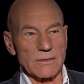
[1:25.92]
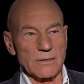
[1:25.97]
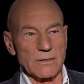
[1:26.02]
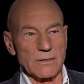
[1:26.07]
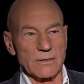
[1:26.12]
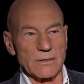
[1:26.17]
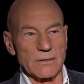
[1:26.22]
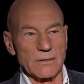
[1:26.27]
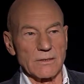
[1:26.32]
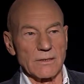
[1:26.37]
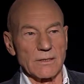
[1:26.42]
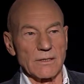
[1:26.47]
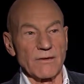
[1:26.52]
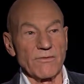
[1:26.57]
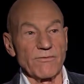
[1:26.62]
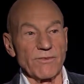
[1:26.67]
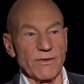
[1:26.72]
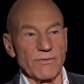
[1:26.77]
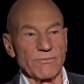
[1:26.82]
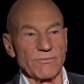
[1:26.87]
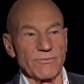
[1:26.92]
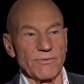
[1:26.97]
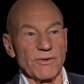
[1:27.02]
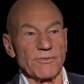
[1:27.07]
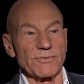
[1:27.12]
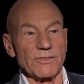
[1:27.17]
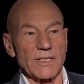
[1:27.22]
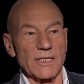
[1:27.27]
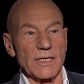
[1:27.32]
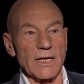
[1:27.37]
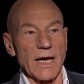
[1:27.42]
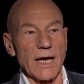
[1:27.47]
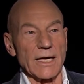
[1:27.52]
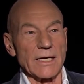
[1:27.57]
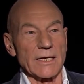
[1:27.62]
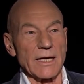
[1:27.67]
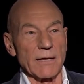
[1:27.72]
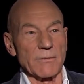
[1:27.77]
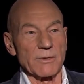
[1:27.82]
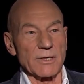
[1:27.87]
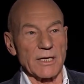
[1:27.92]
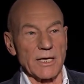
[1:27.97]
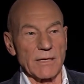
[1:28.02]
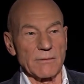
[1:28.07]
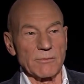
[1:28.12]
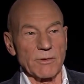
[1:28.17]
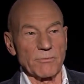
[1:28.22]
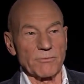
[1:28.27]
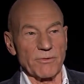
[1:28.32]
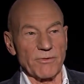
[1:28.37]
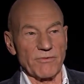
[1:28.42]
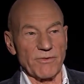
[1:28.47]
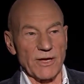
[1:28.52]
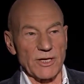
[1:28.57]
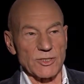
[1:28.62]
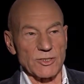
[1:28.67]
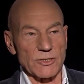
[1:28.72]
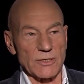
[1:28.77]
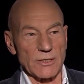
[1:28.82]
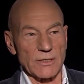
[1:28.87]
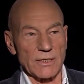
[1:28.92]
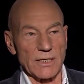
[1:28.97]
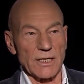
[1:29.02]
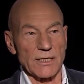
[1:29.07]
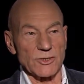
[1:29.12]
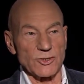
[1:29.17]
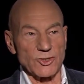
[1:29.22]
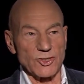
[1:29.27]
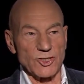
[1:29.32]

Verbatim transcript: 50s? 59, I became a professional, yeah,